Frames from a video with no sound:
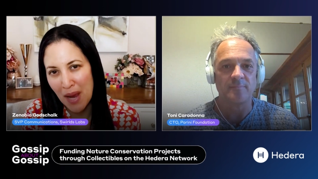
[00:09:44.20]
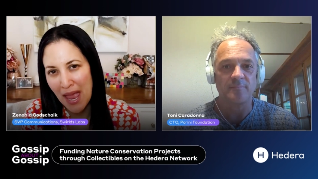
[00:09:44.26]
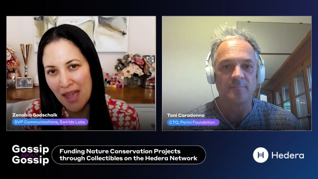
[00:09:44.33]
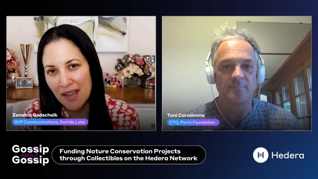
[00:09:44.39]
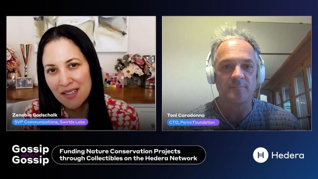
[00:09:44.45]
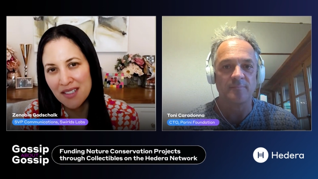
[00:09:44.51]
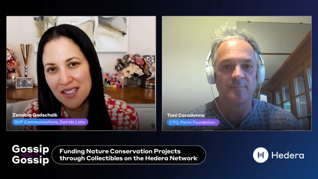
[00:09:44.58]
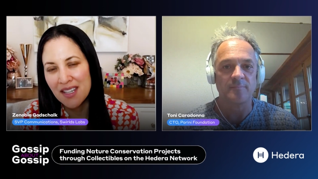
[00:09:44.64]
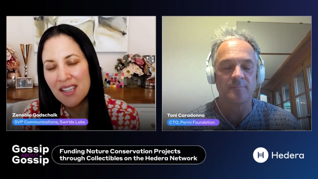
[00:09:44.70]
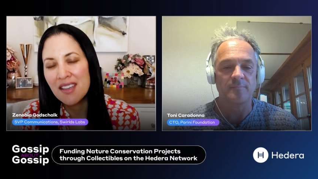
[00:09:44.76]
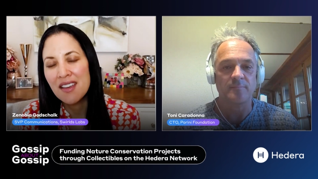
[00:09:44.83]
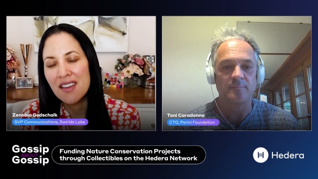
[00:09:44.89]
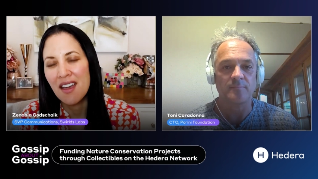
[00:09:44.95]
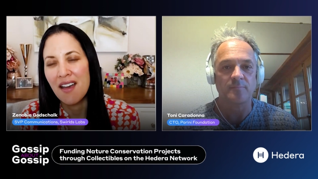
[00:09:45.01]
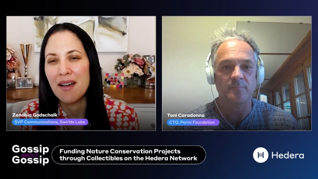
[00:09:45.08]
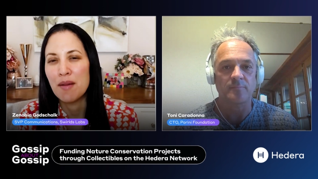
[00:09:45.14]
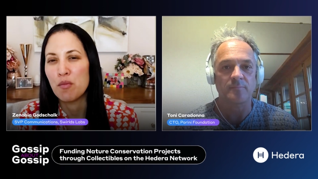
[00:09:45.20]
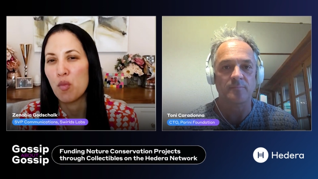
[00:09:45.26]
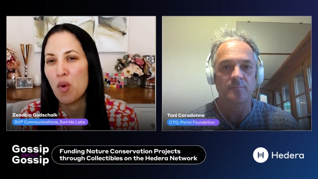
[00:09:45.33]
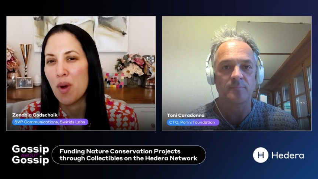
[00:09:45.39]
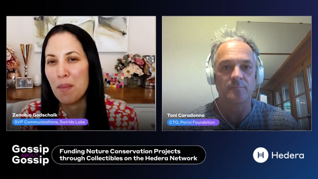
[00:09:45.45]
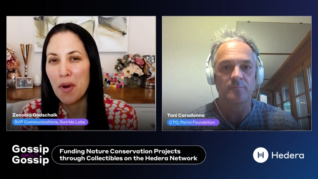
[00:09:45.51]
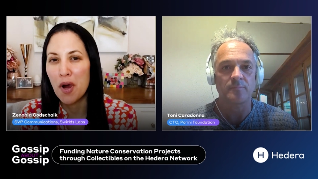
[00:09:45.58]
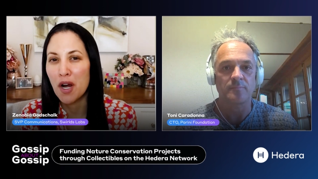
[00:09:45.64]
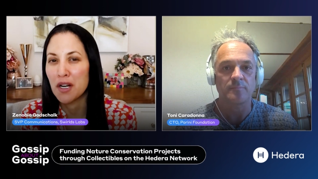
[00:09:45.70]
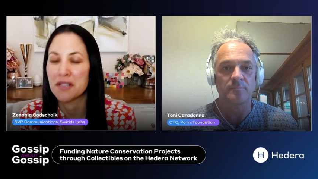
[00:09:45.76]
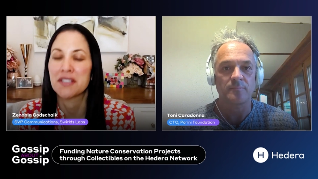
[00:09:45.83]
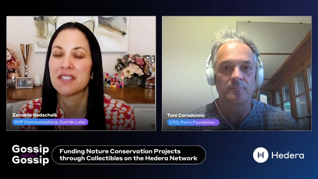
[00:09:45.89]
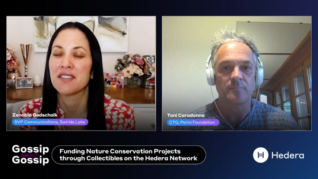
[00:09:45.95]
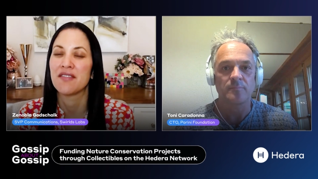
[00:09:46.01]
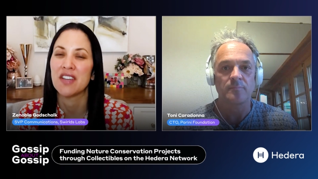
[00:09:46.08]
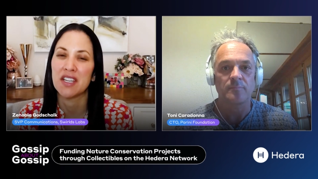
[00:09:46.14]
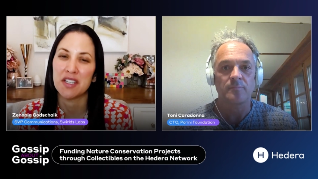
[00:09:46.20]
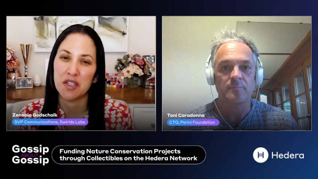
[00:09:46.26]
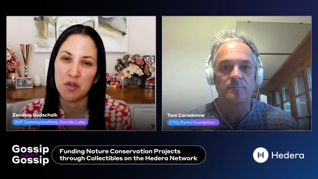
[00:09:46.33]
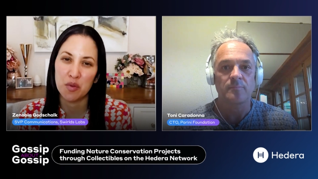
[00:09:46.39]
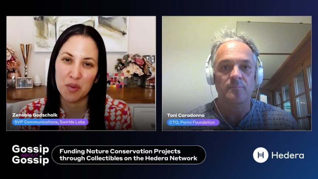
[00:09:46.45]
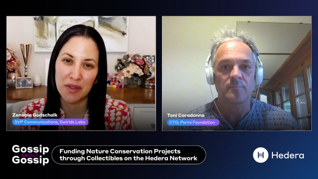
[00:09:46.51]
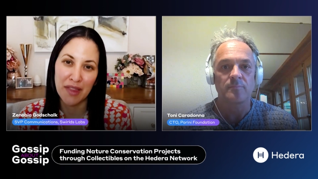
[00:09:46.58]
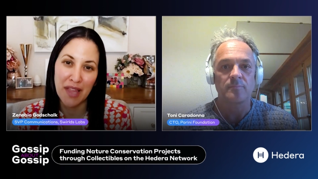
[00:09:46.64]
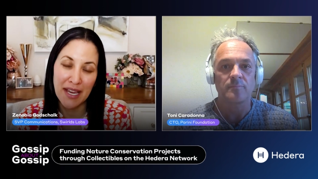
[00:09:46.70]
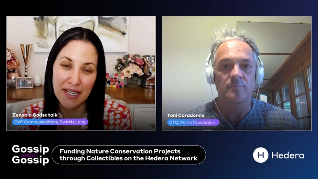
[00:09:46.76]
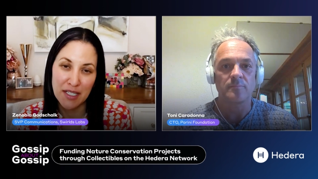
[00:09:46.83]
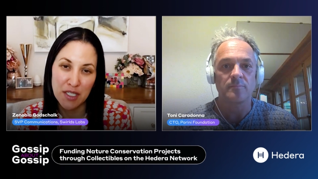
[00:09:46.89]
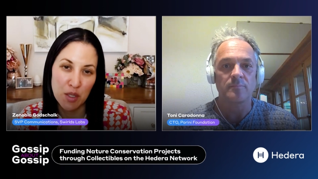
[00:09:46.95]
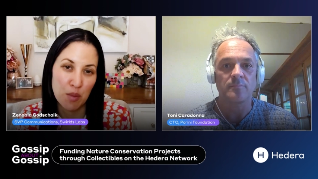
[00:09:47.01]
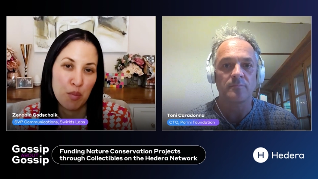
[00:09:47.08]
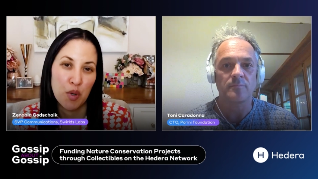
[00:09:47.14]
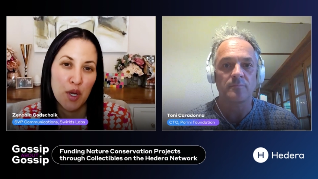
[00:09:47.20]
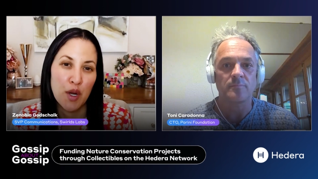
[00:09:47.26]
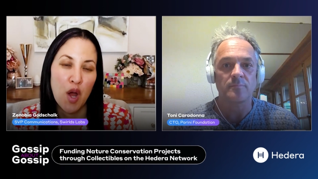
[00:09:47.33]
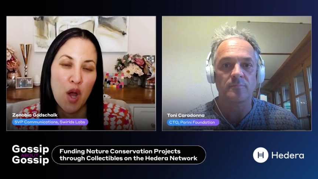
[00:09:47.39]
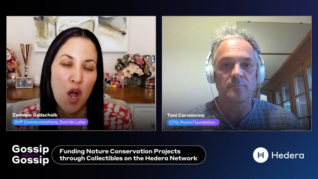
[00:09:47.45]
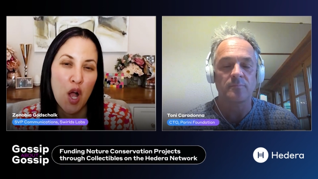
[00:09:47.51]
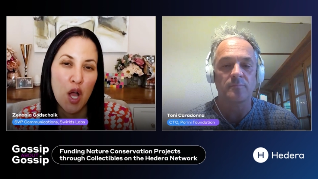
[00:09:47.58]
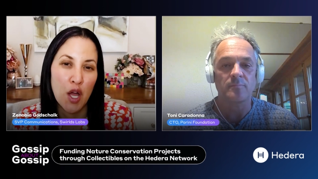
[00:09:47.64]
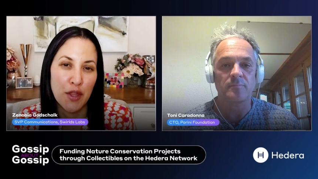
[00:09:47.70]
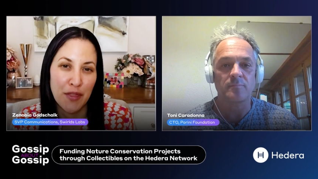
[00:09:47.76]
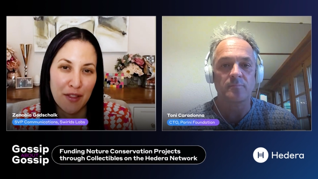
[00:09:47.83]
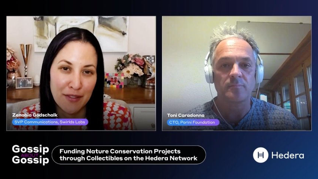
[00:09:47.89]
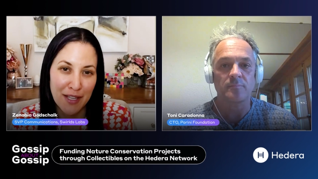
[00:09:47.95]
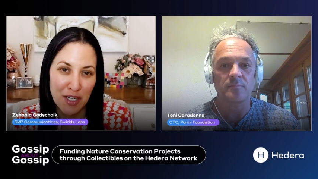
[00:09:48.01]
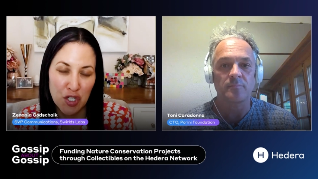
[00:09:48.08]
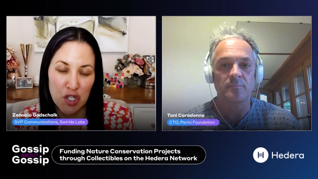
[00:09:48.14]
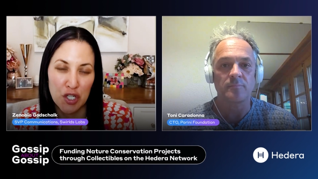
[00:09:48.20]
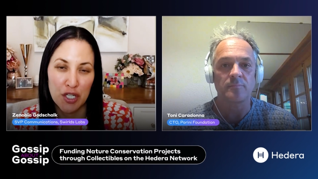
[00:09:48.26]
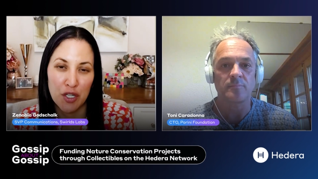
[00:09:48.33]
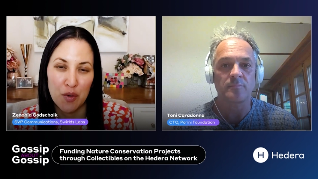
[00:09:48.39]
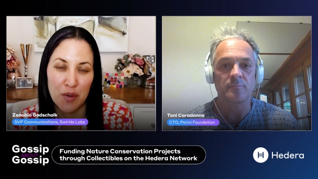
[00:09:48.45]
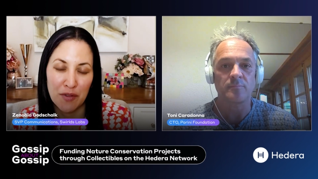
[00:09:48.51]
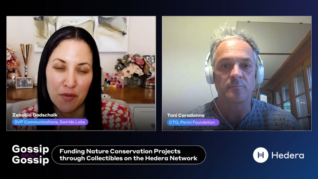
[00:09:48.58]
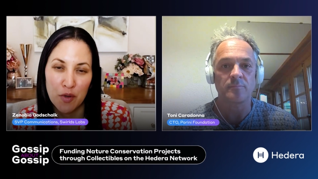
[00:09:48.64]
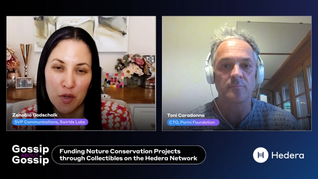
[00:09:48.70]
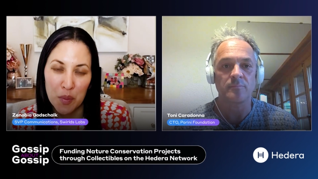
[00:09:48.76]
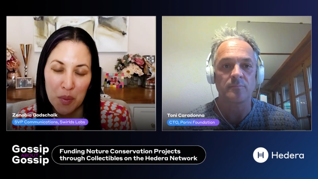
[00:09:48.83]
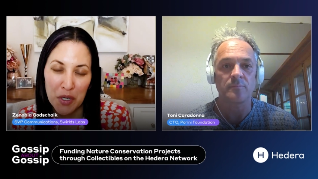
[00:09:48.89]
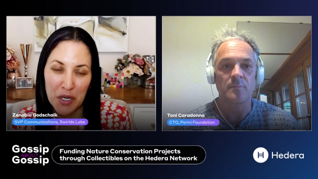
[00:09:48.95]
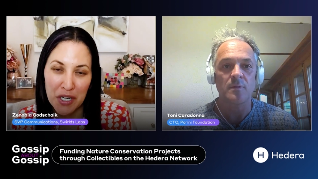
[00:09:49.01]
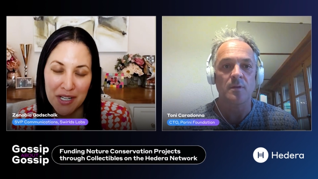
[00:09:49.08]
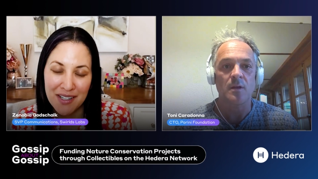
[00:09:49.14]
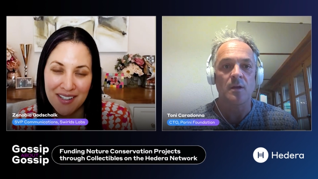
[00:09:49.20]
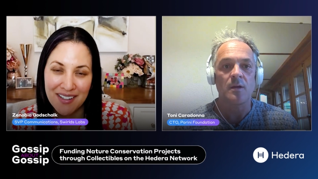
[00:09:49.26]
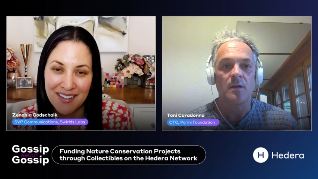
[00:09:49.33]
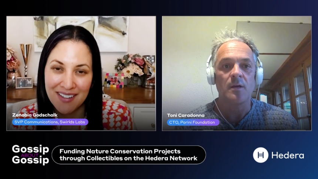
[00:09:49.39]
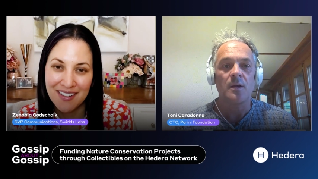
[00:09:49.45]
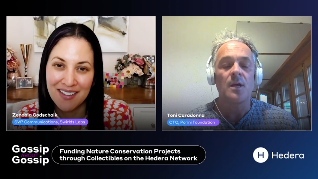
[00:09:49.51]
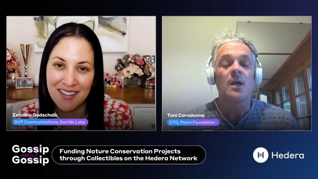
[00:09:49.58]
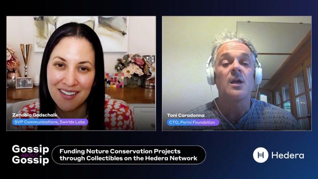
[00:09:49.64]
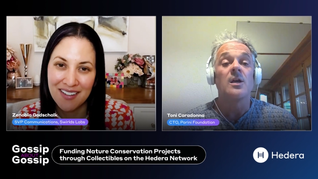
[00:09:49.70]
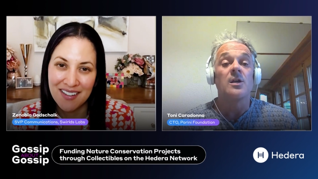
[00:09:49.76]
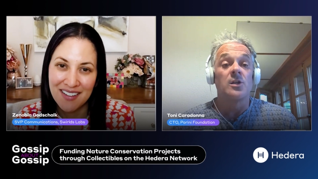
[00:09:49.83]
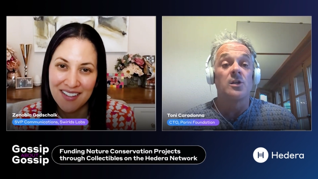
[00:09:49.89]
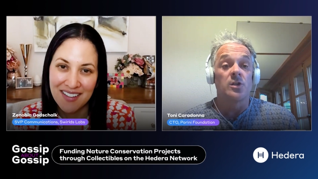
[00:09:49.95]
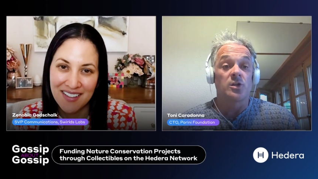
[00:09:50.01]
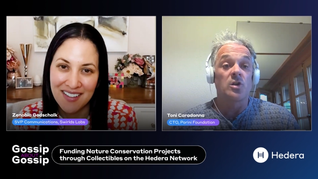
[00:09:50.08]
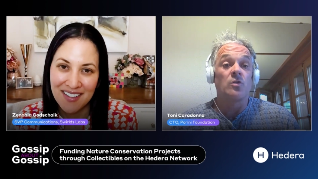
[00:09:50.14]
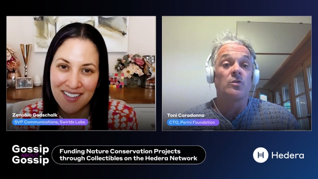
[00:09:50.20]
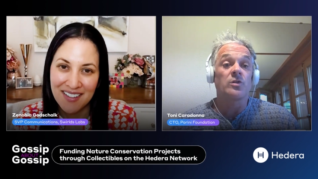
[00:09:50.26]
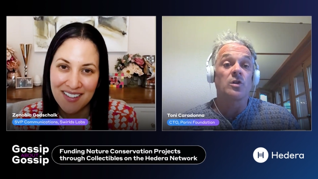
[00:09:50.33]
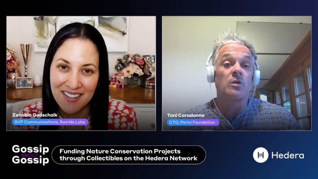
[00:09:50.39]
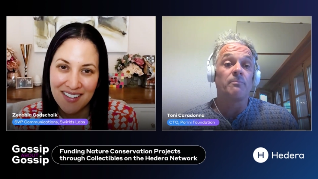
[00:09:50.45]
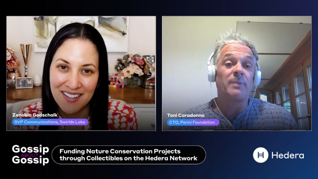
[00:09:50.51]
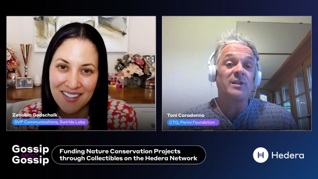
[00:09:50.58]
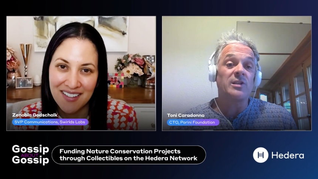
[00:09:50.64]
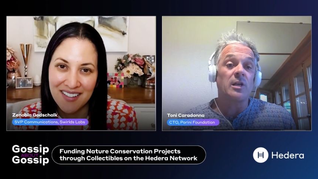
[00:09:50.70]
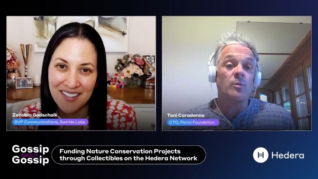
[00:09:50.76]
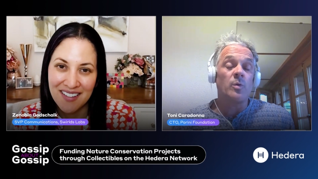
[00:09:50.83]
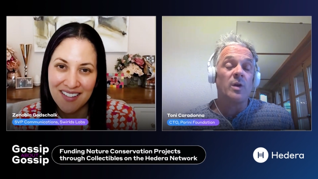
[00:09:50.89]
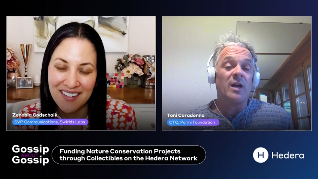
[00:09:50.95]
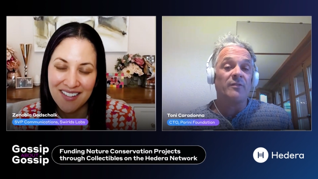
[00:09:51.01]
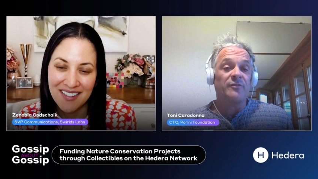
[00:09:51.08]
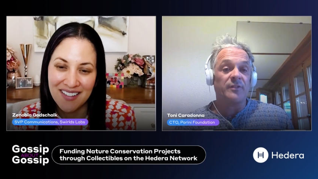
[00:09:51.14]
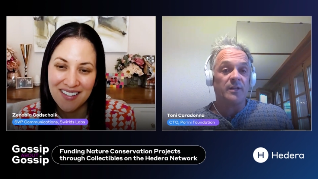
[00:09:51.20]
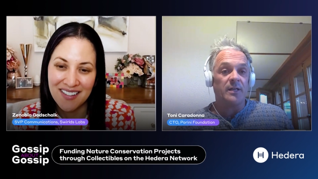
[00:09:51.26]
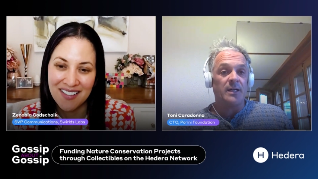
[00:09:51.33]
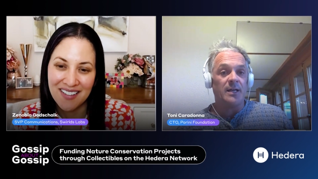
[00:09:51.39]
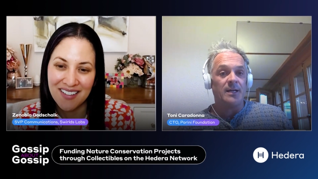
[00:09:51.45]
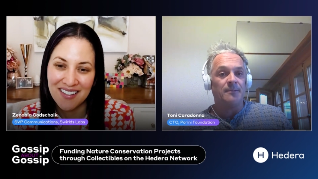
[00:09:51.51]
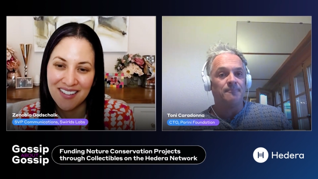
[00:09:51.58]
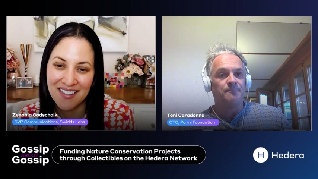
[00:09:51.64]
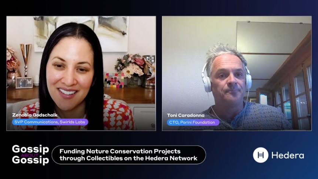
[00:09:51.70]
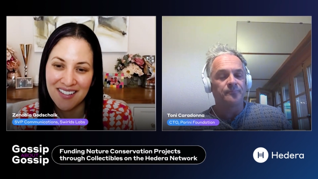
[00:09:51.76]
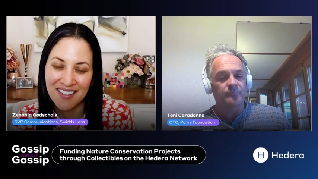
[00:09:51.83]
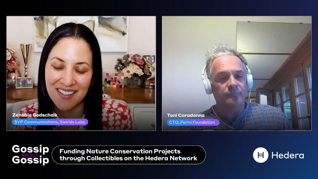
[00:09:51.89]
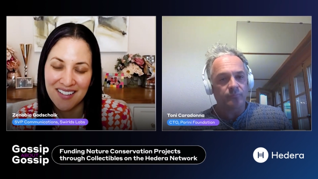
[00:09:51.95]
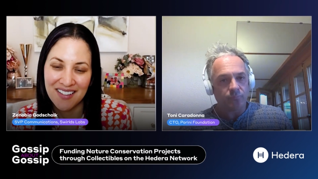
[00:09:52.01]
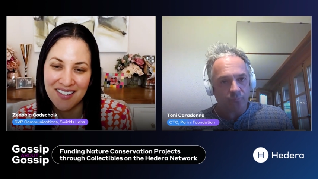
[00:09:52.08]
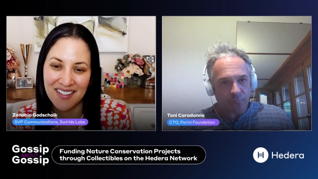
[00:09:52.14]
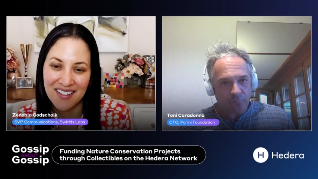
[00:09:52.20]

Speaker 1: and um, what parts of it you would like to put on the ledger going forward?
Speaker 2: So so basically we have um,